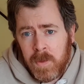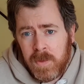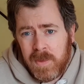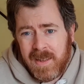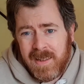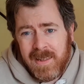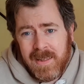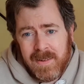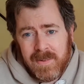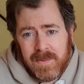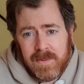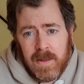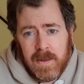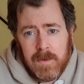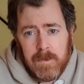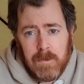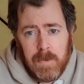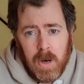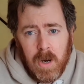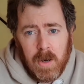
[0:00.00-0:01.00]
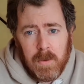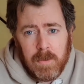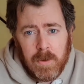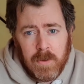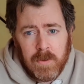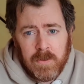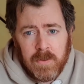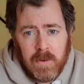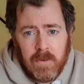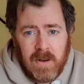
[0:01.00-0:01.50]
The kits say
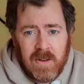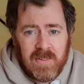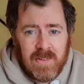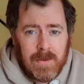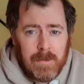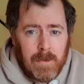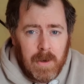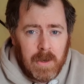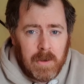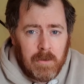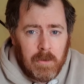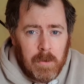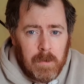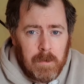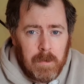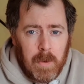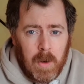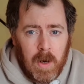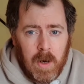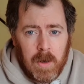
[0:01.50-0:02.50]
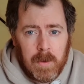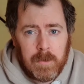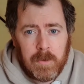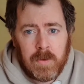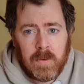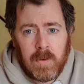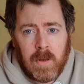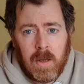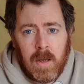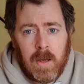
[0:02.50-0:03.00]
barbless, they're actually micro
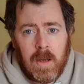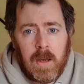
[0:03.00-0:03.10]
barbed,